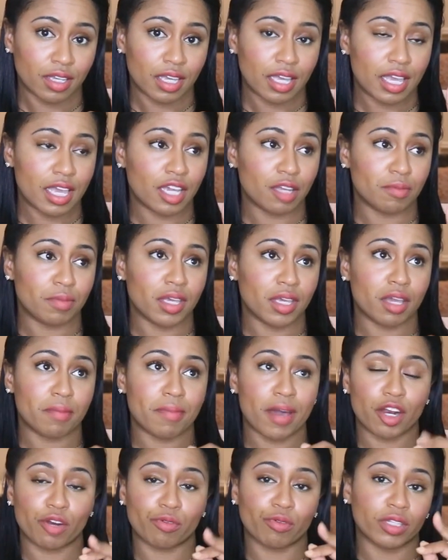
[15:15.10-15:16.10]
it could be
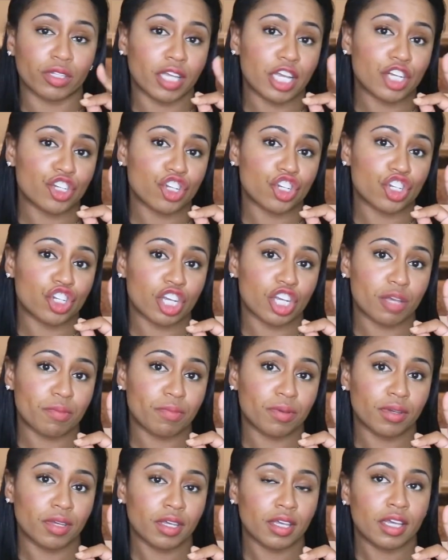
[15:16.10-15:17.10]
about a relationship,
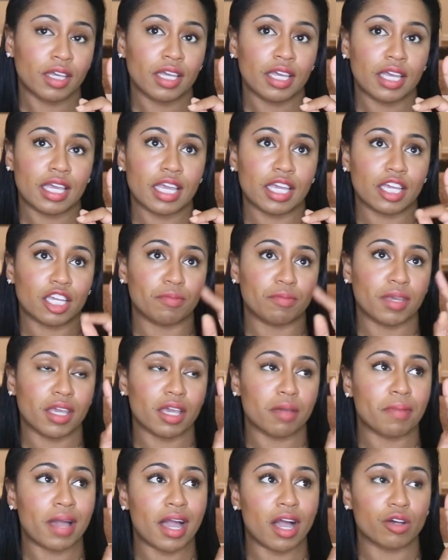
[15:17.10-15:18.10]
it could be
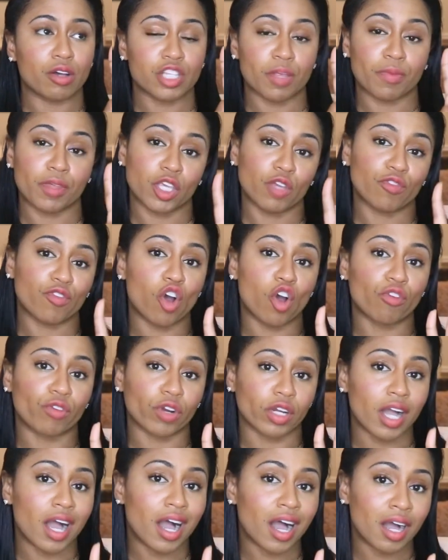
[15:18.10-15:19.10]
about something you've
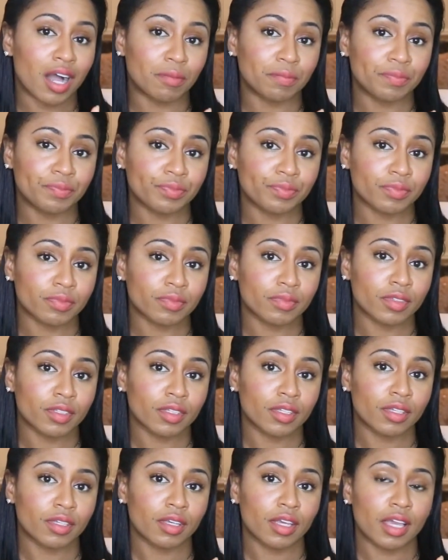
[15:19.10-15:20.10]
overcome,
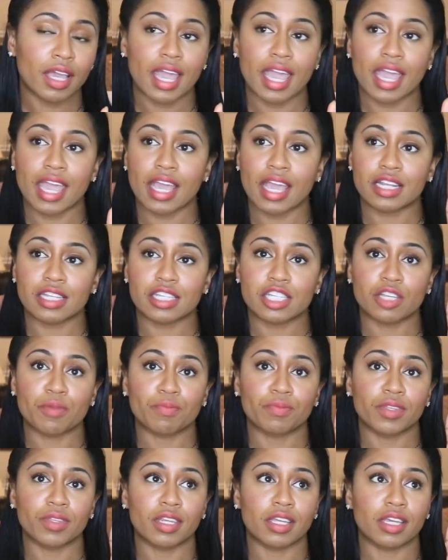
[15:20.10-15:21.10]
and
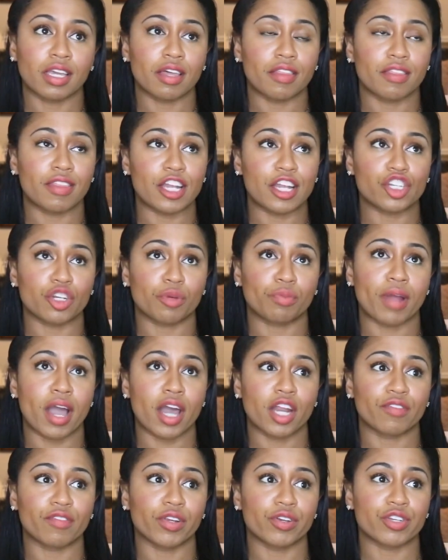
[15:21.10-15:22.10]
something that you're
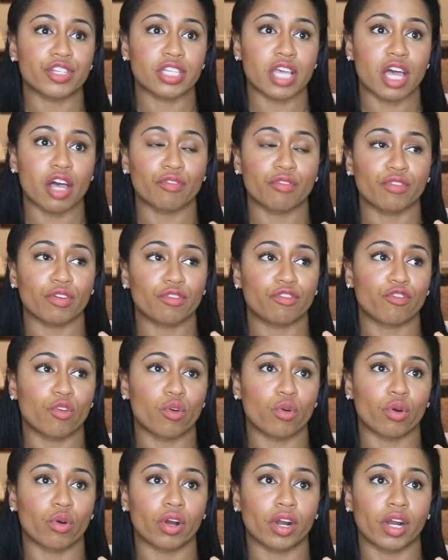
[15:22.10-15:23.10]
proud of yourself
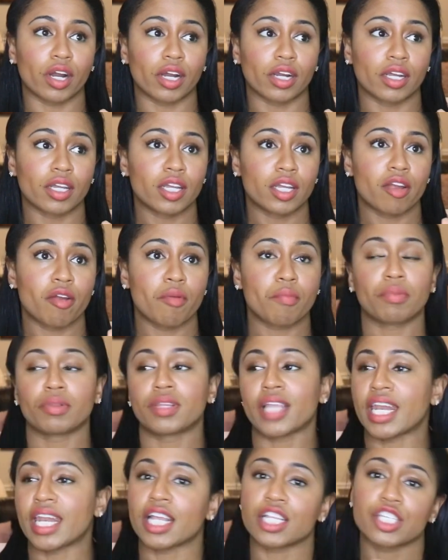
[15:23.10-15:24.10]
for
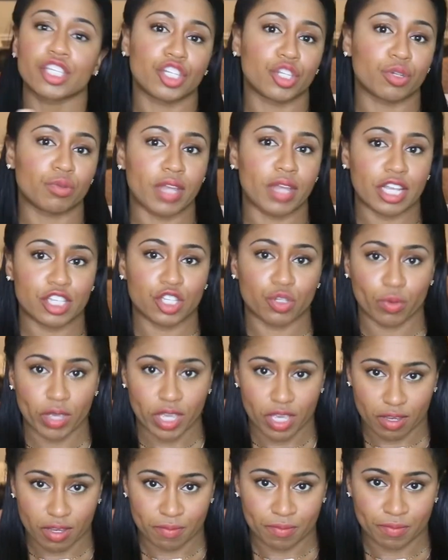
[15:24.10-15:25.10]
planning to do next
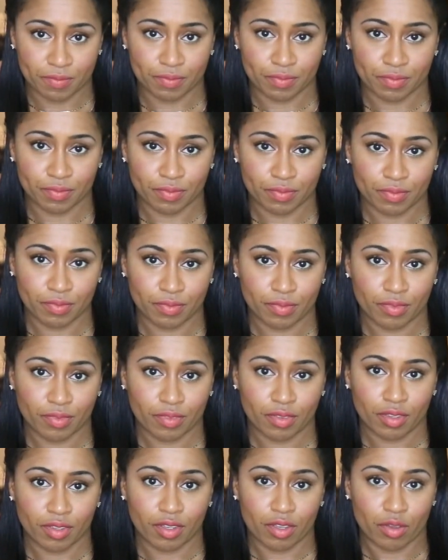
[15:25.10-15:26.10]
week.
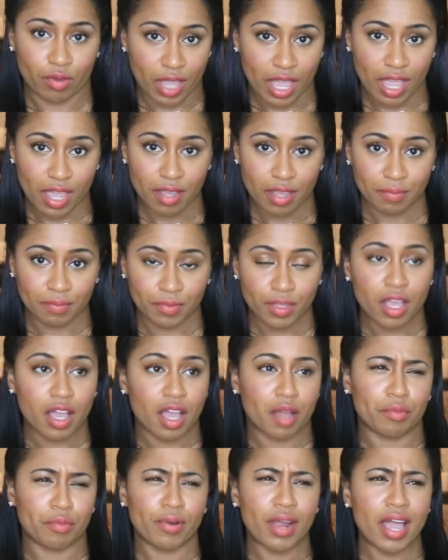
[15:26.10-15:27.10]
Okay?
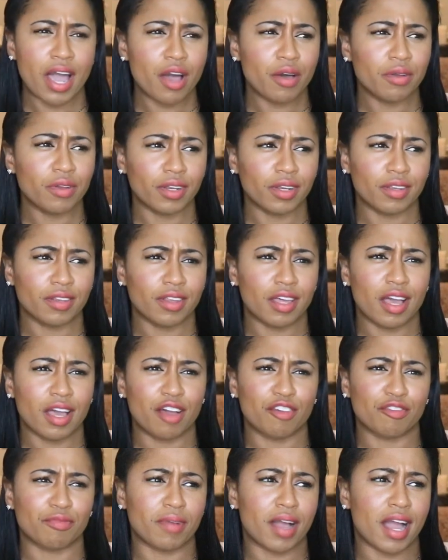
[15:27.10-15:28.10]
I'm proud
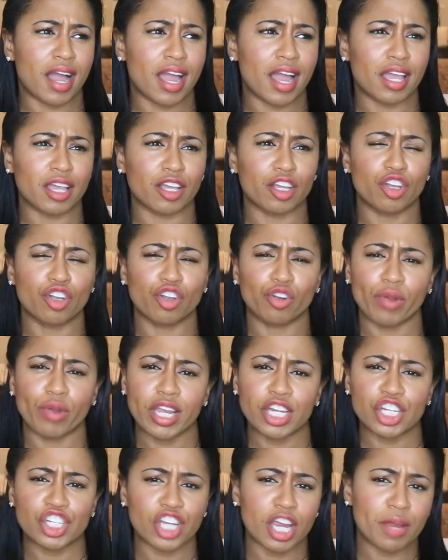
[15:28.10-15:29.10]
of my
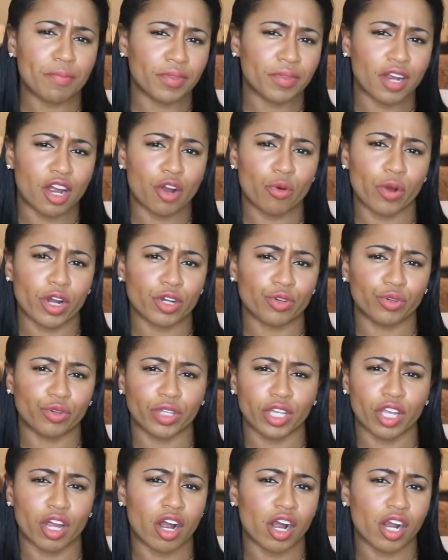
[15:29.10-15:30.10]
great shape that I worked
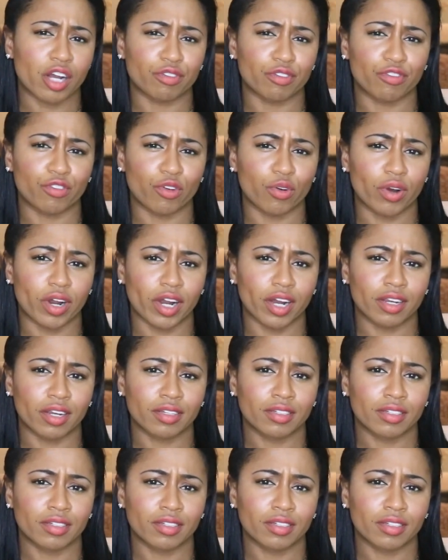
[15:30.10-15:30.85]
really hard for.